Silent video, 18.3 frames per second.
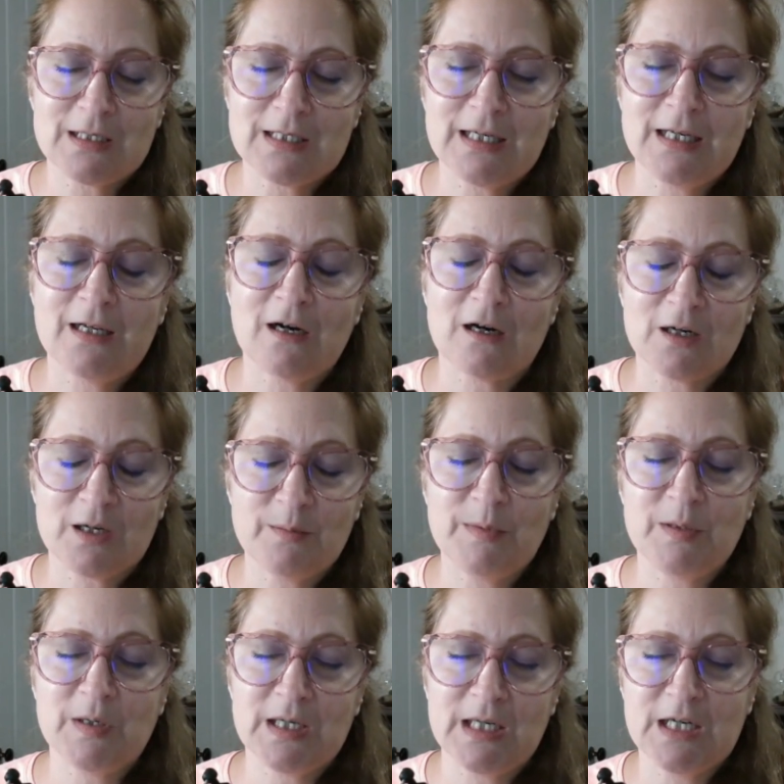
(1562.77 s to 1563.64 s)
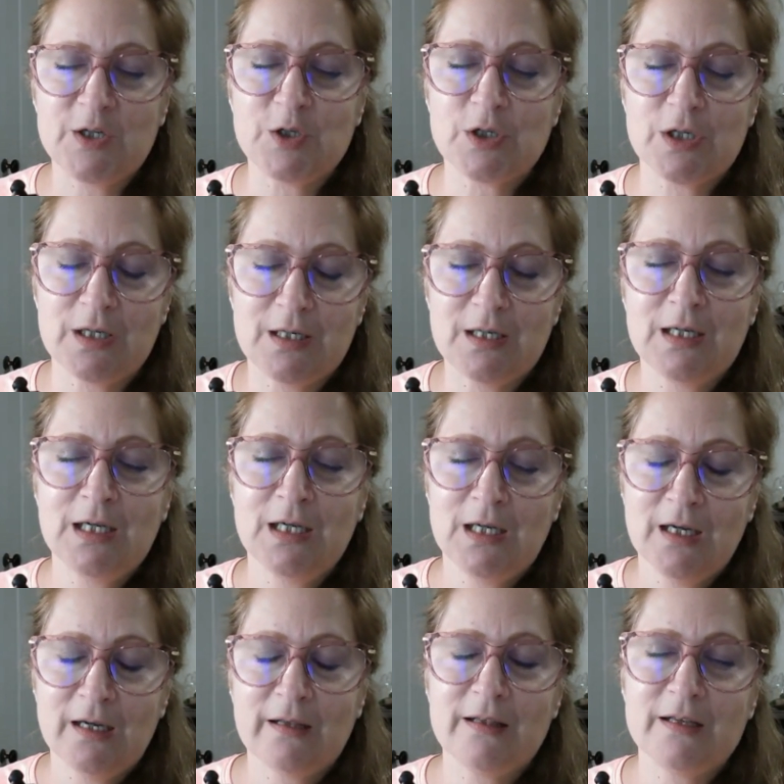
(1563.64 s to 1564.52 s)
us in our communication
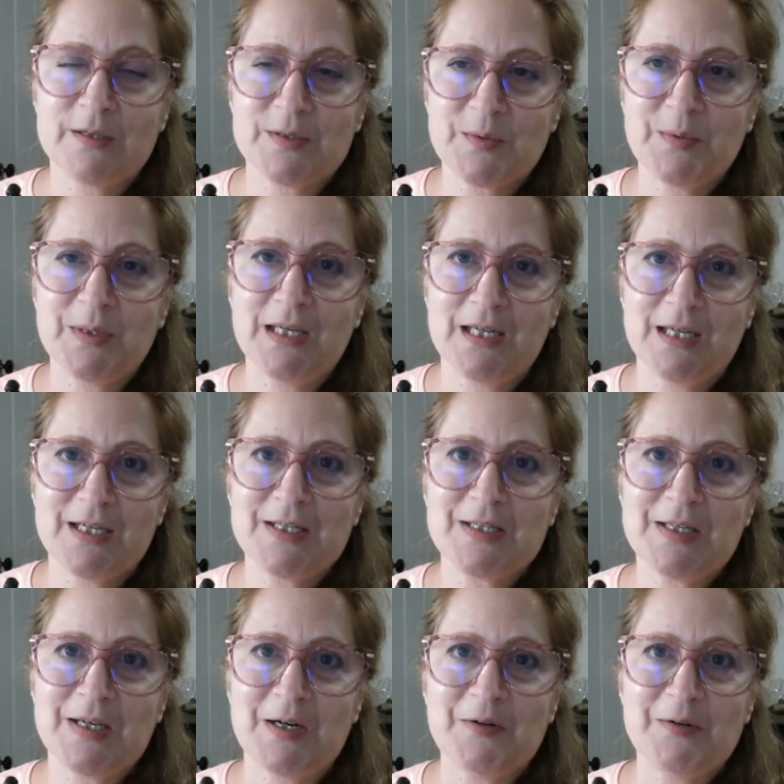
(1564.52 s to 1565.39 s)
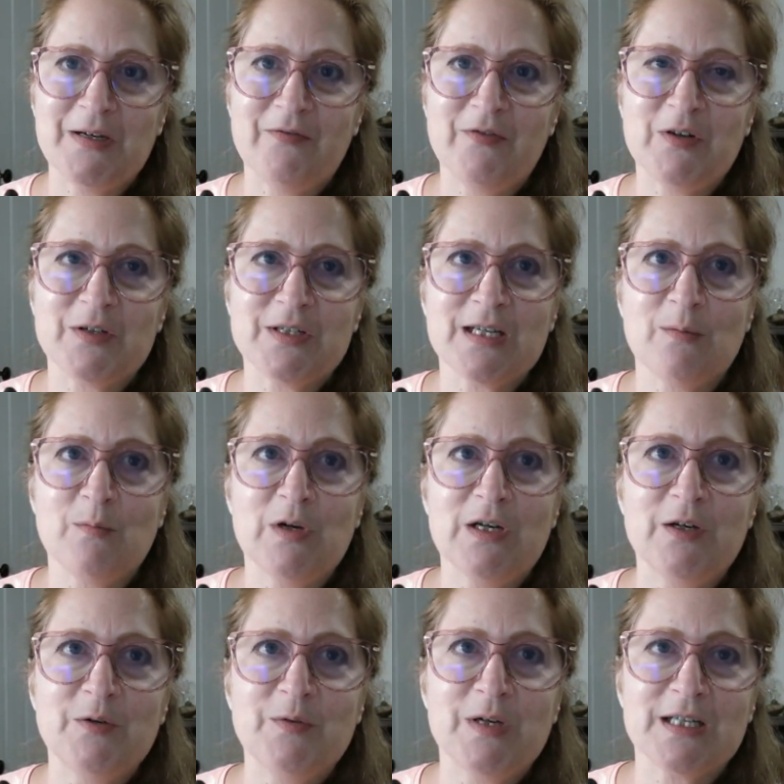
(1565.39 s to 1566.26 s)
this week. So if you're
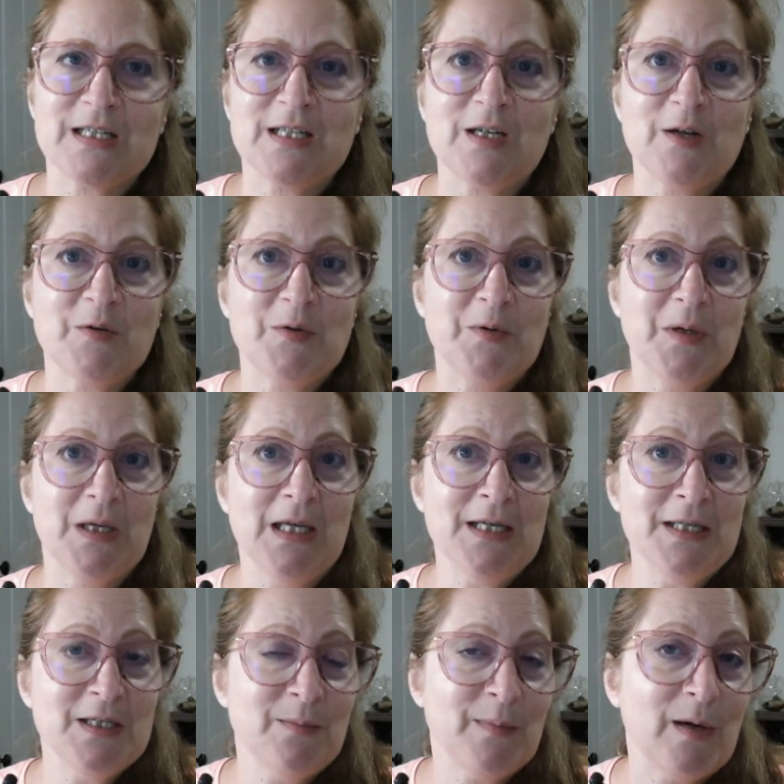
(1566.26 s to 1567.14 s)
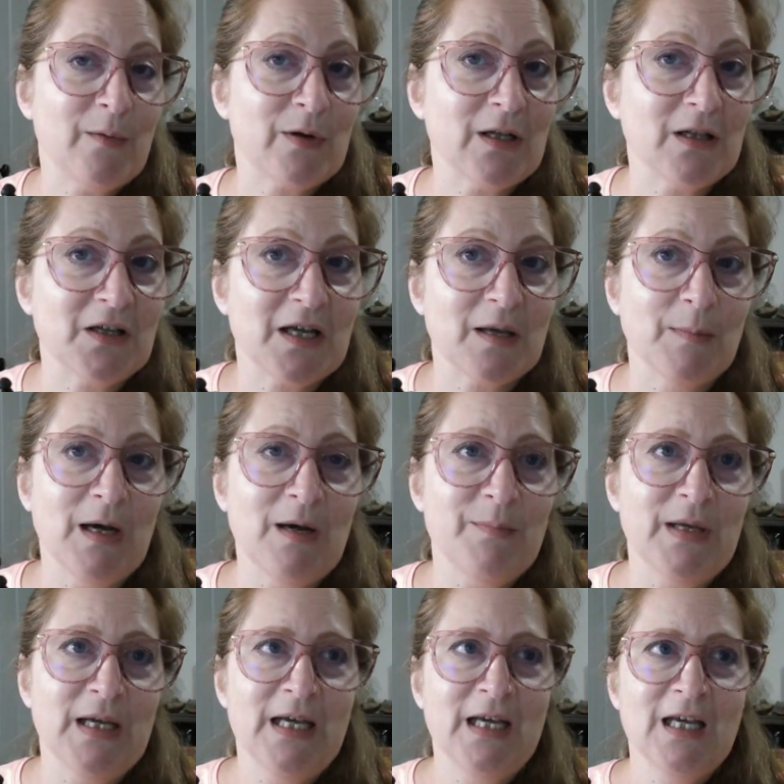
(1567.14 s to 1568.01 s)
someone who doesn't know who he is, you might want to look him
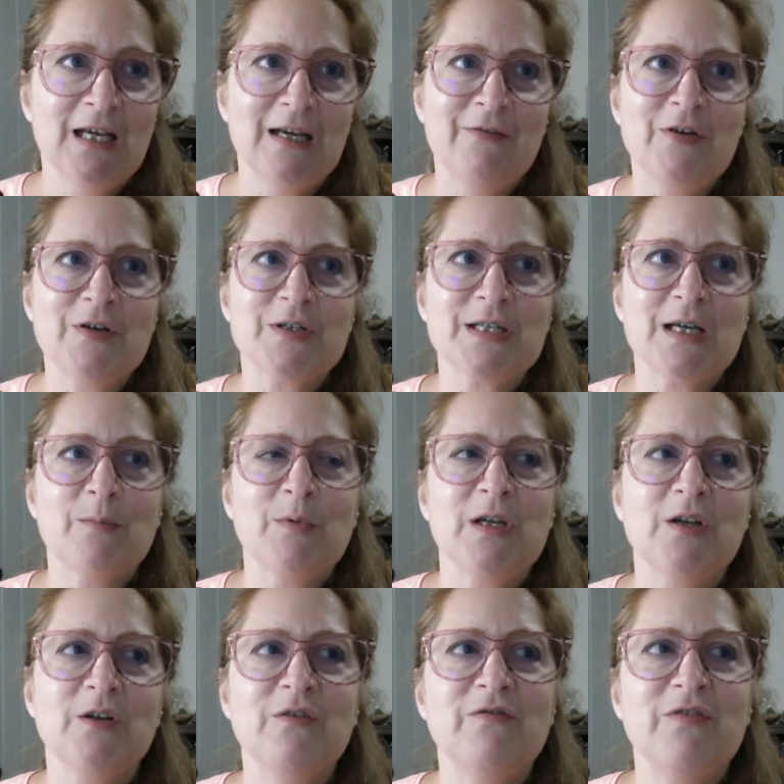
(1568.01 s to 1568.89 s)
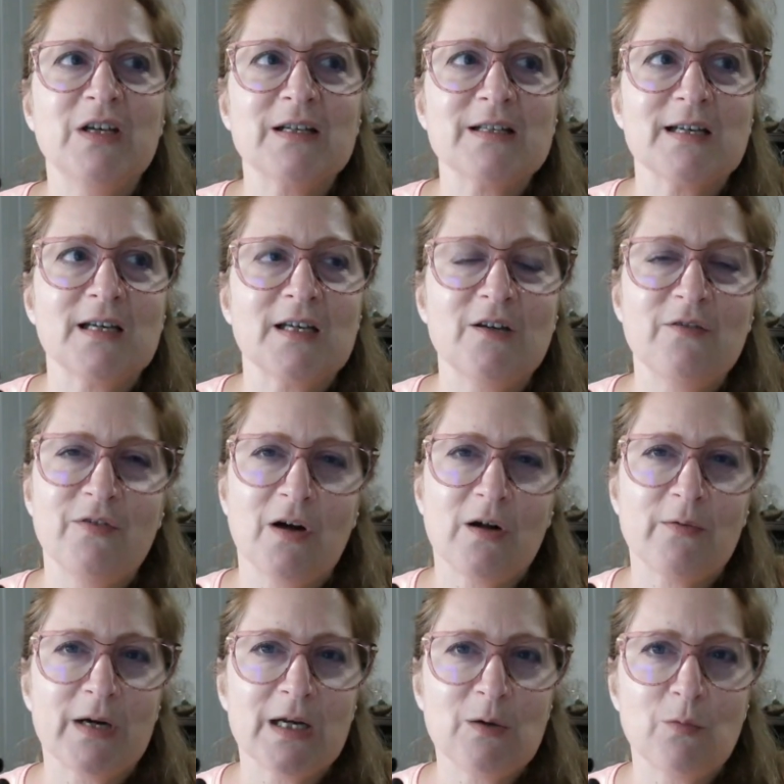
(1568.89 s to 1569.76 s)
up. If you're someone who feels like you've
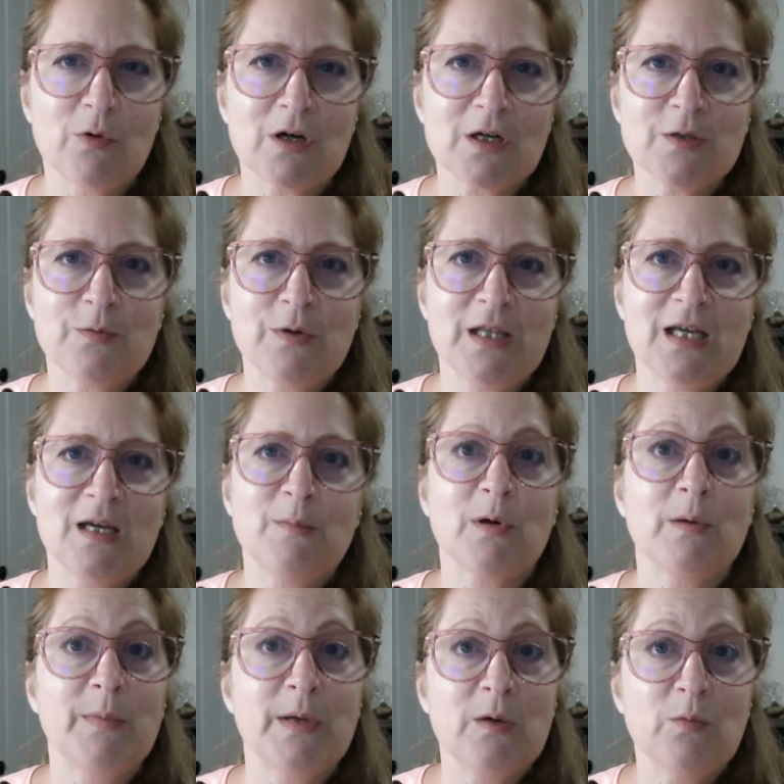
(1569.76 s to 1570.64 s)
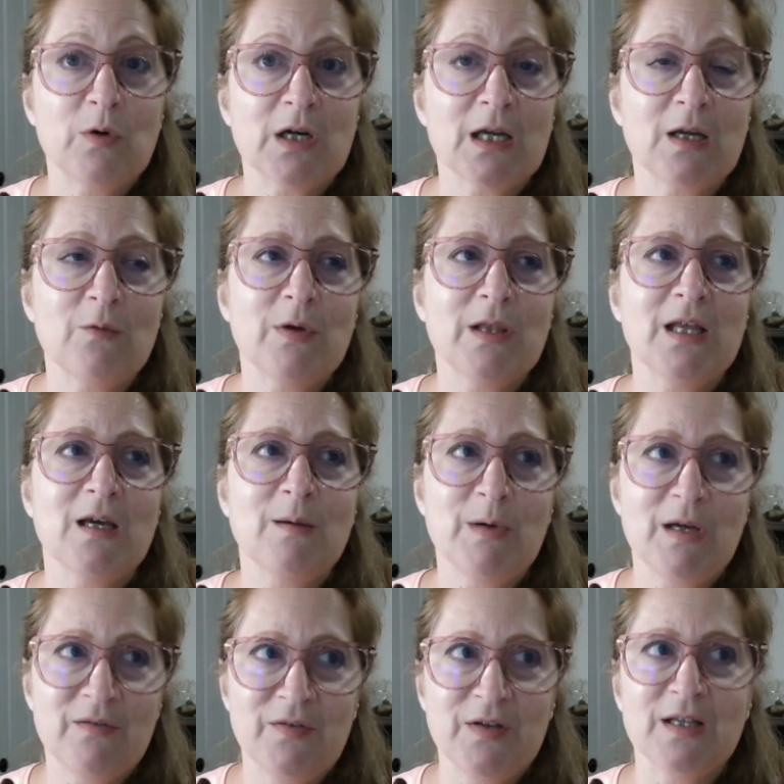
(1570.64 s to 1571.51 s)
already worked with him or been working with him,
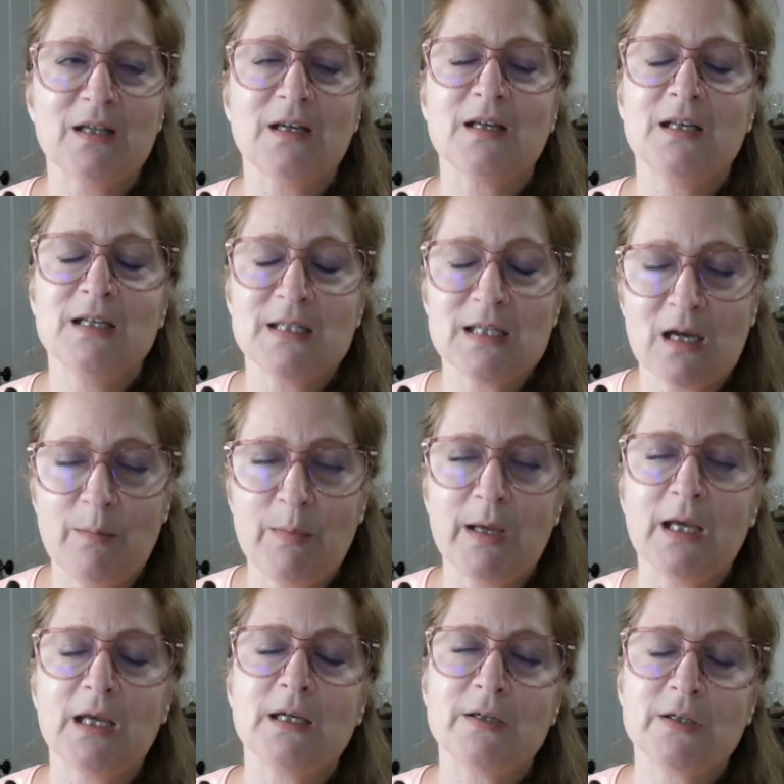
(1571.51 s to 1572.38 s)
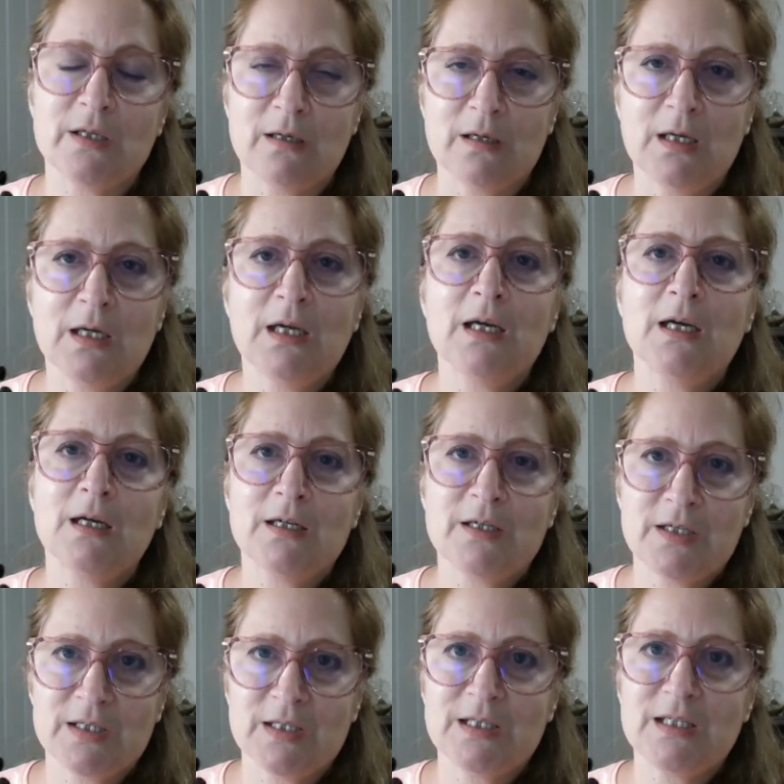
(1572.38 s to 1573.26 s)
I feel like he's coming in to
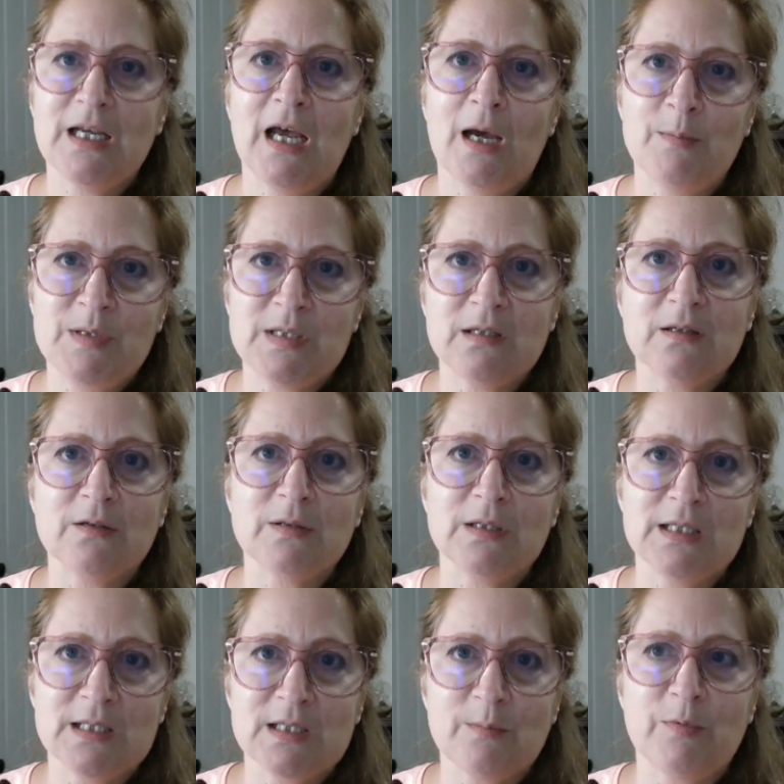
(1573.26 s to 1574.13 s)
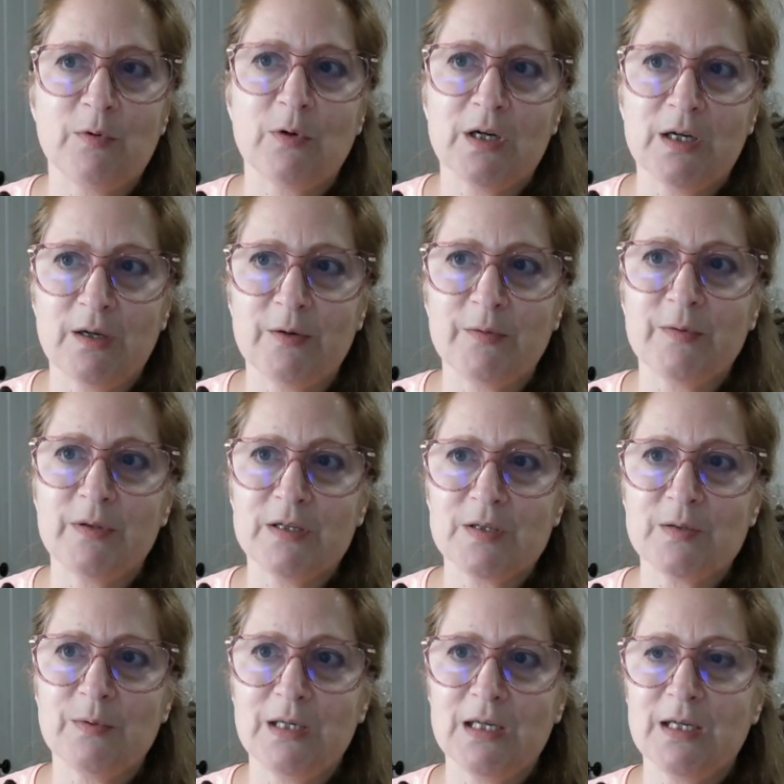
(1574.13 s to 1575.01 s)
just absolutely support you
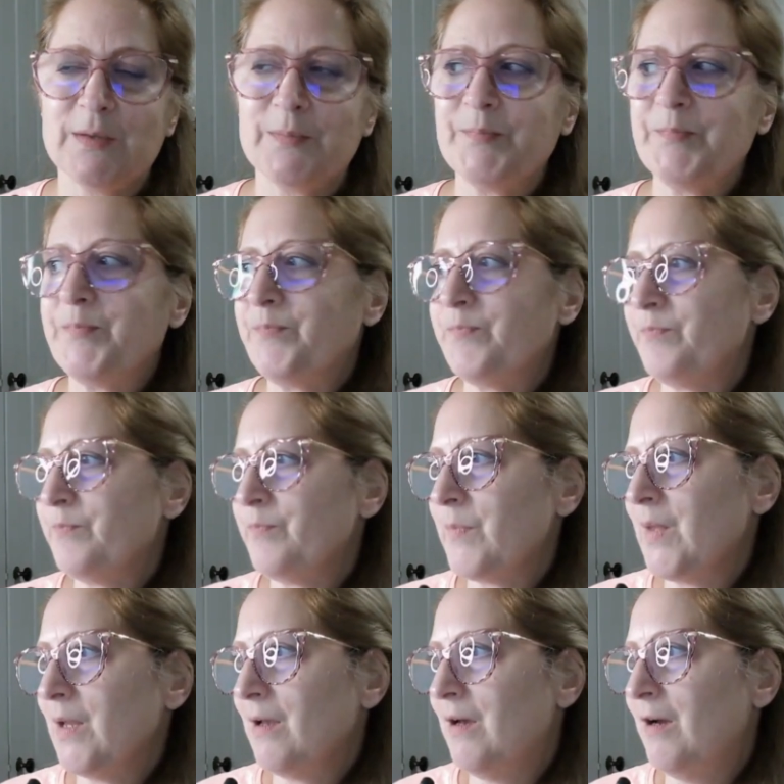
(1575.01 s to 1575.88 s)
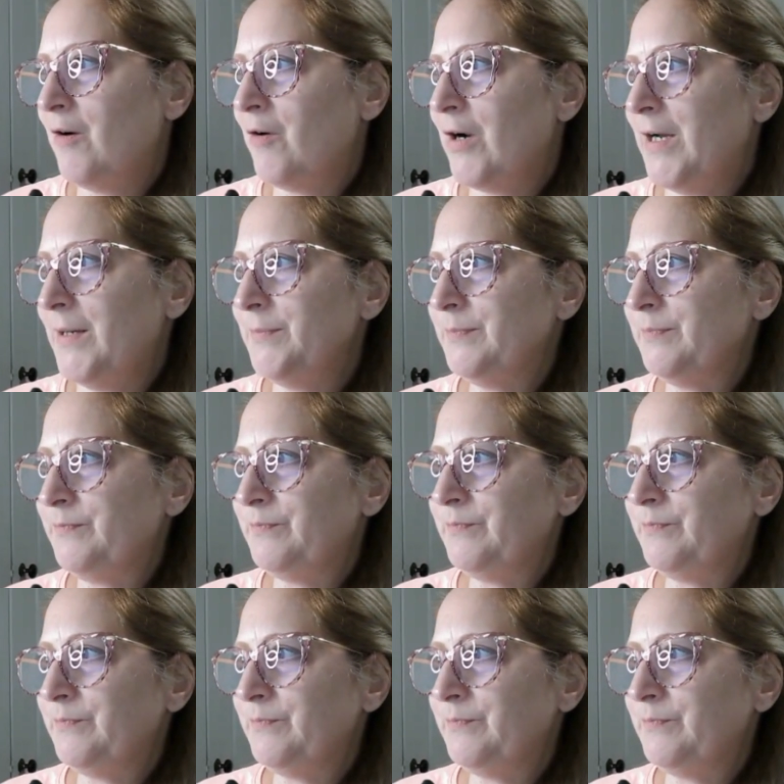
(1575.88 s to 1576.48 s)
this week. All right.